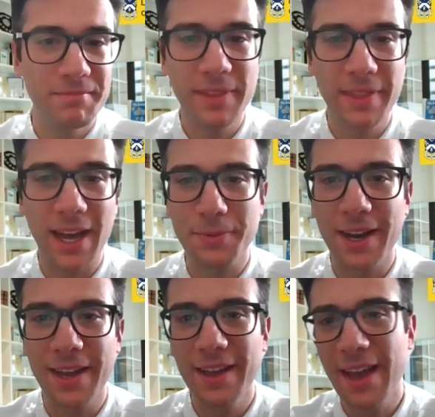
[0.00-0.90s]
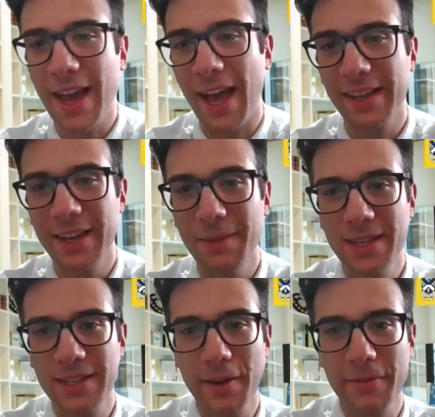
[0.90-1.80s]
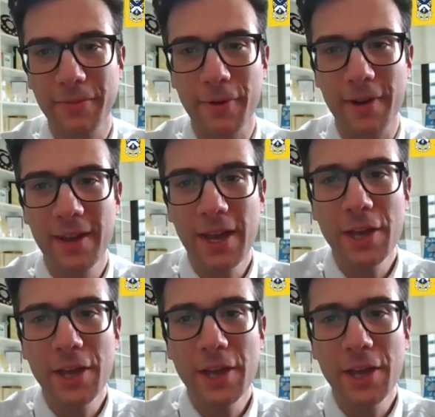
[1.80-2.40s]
that's why academia is there for.